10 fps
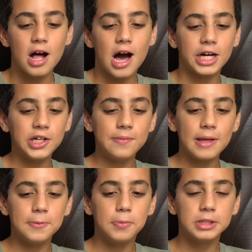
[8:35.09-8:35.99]
I
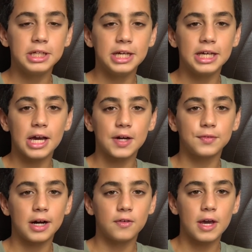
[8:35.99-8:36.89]
recommend putting
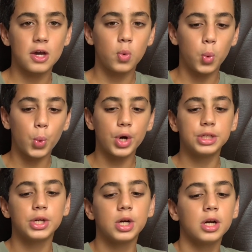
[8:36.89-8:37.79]
around a
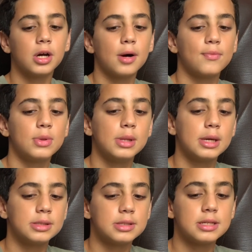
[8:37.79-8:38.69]
quarter of the
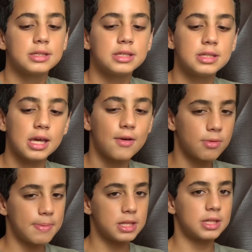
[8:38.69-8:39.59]
consistency of the
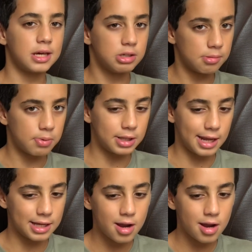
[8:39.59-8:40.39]
paint that you're putting.